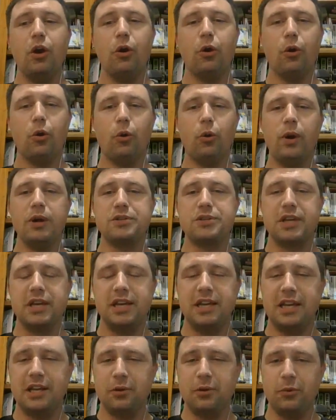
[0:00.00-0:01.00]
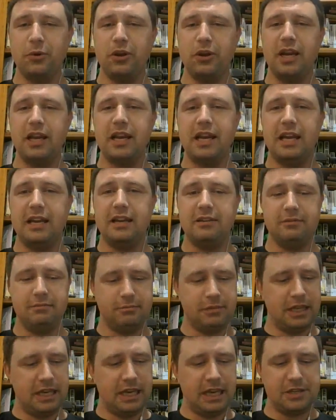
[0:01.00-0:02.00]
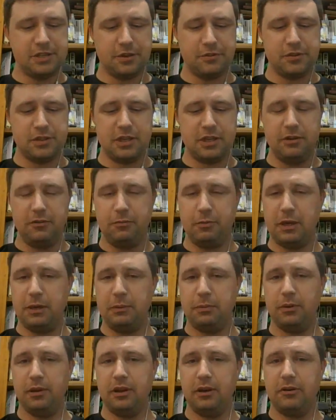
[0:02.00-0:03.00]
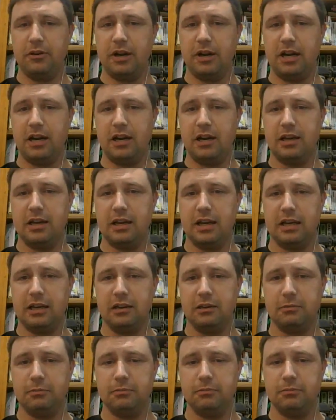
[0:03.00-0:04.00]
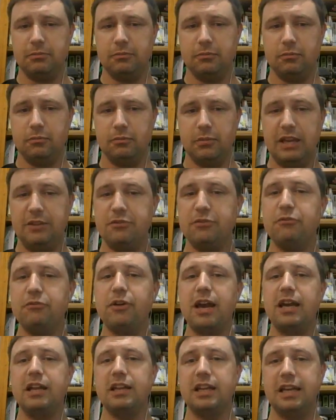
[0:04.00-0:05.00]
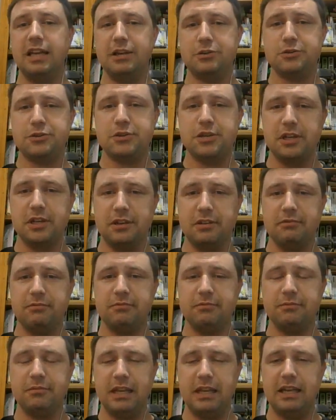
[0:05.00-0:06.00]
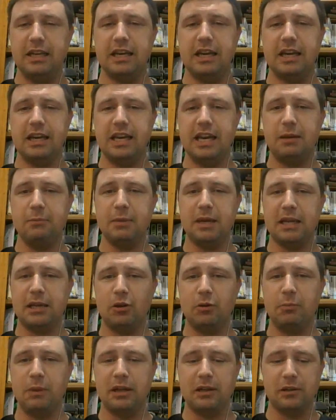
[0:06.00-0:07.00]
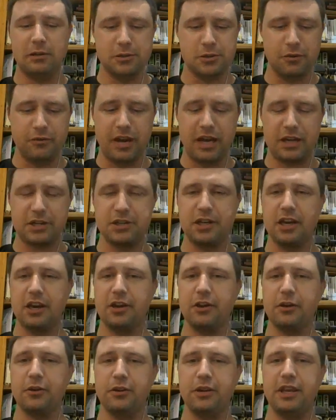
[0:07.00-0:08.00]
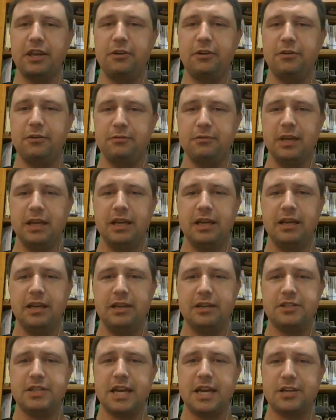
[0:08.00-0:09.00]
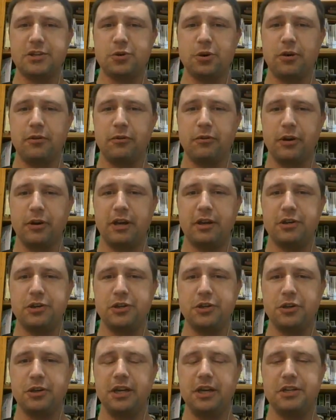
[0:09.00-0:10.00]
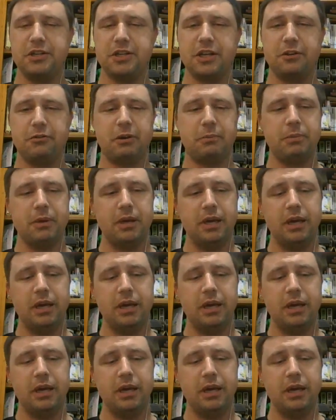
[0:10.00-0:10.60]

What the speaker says: always keen to get the word out, and as I've said, if people are even vaguely interested in getting metal on metal sort of action going on there, and tanks driving around and shooting each other up,